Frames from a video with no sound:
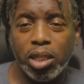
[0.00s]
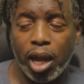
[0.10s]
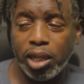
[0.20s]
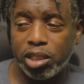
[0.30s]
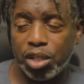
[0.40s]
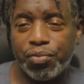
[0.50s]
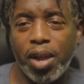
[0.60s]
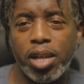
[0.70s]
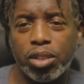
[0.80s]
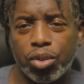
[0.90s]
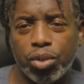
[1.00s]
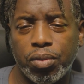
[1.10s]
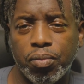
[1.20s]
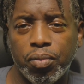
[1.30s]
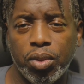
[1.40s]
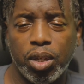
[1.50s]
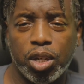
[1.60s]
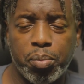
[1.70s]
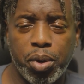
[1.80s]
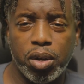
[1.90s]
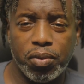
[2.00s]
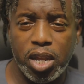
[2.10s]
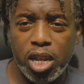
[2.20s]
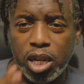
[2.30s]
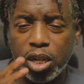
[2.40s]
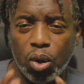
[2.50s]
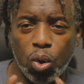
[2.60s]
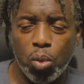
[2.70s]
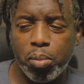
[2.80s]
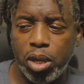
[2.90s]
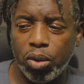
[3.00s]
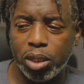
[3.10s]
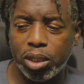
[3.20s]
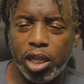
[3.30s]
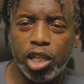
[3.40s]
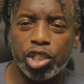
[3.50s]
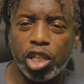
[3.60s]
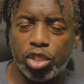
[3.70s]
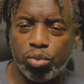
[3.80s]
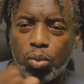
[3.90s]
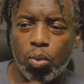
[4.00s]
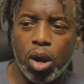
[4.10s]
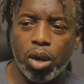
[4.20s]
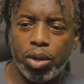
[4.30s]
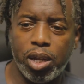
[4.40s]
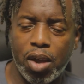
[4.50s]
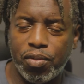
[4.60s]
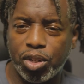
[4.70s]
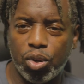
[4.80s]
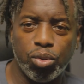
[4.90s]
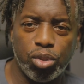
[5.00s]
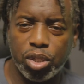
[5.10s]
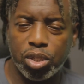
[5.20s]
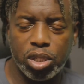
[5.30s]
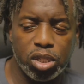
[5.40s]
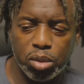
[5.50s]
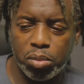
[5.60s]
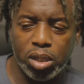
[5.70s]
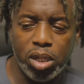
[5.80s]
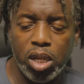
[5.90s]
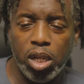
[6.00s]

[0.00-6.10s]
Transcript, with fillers: digest faster compared to eating a whole meal and then chasing it with water and having to go through your system and